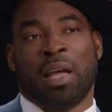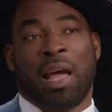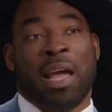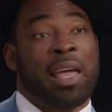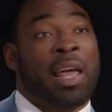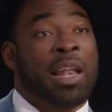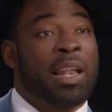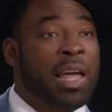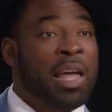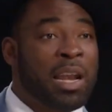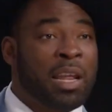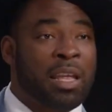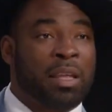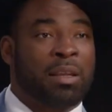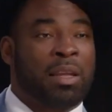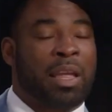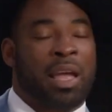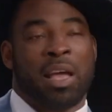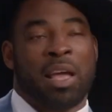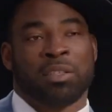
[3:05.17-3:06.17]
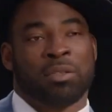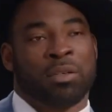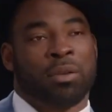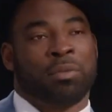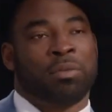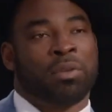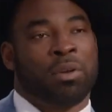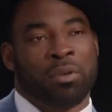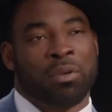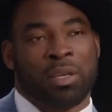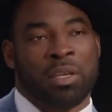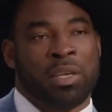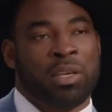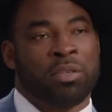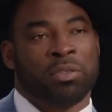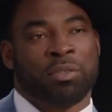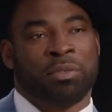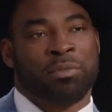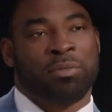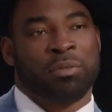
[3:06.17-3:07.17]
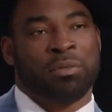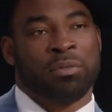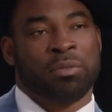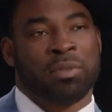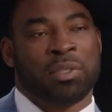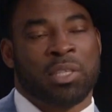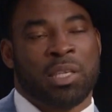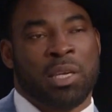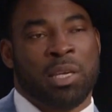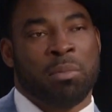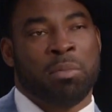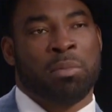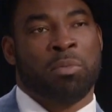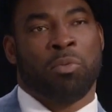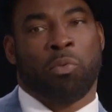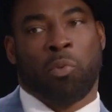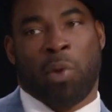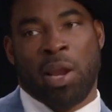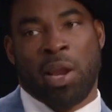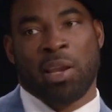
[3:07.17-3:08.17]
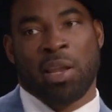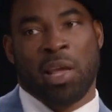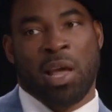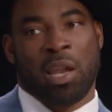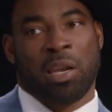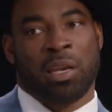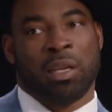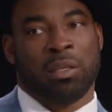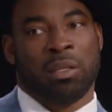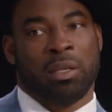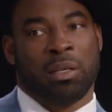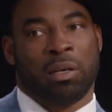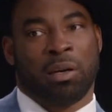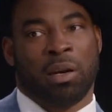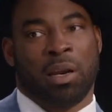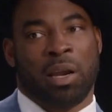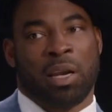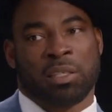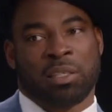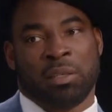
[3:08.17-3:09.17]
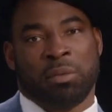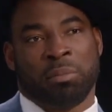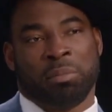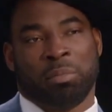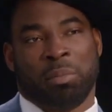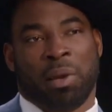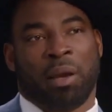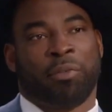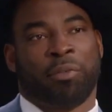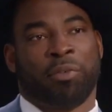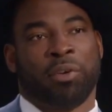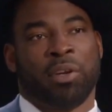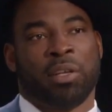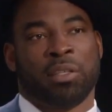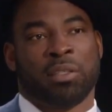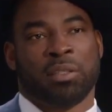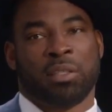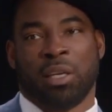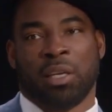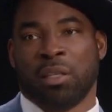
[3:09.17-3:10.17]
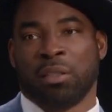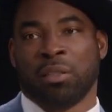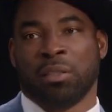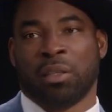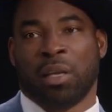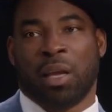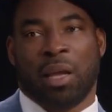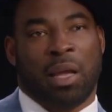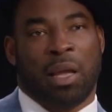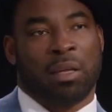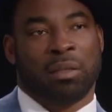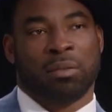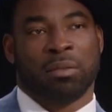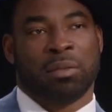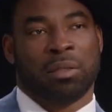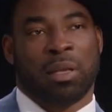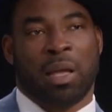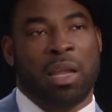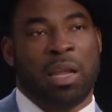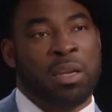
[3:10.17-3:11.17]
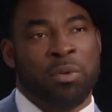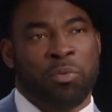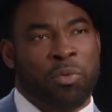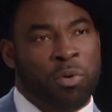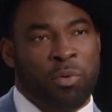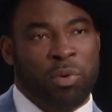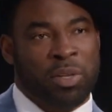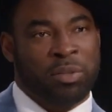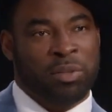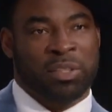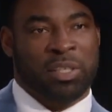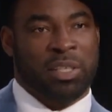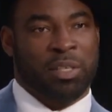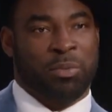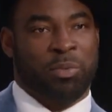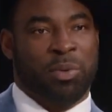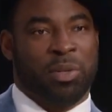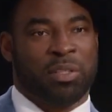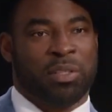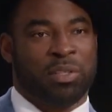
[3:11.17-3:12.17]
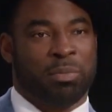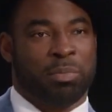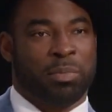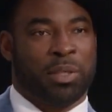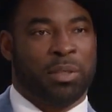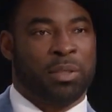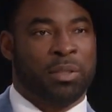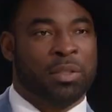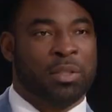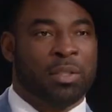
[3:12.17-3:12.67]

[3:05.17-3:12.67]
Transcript: I got a lot of guys on the Eagles team right now that are actually my friends that I didn't want to see them win the Super Bowl.